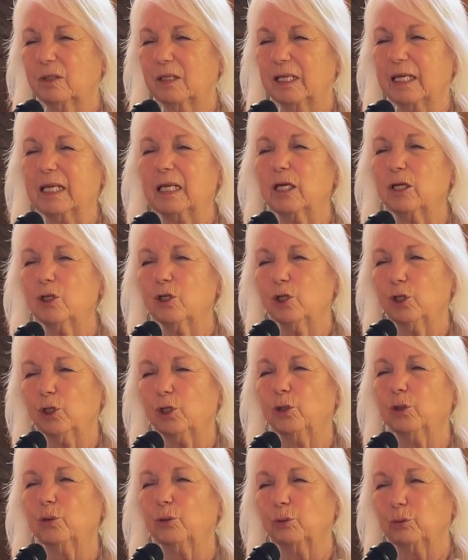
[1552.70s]
in
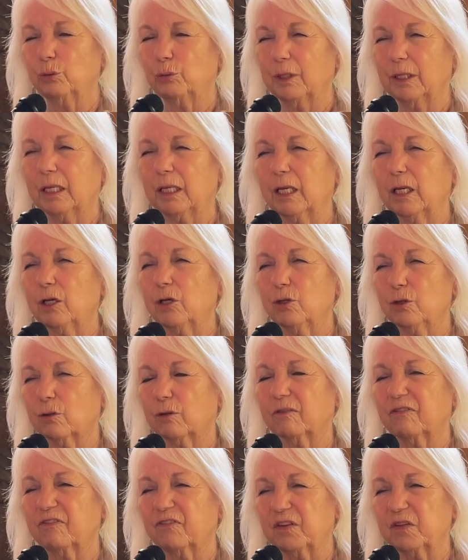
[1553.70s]
you, in
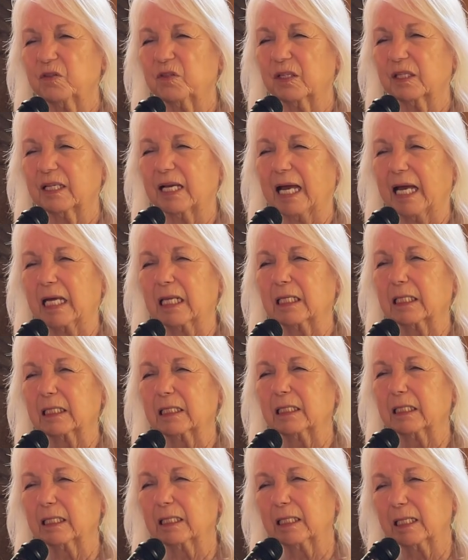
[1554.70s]
your
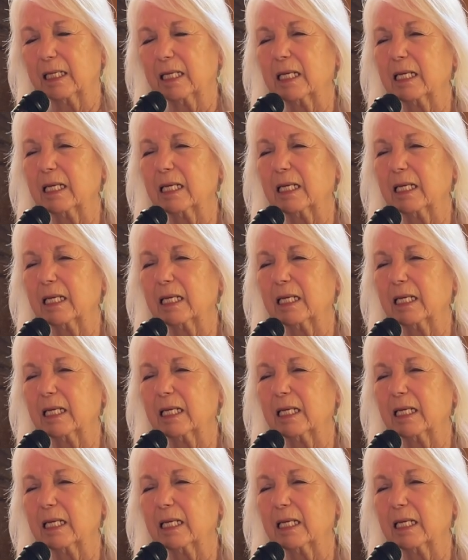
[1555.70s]
physicality,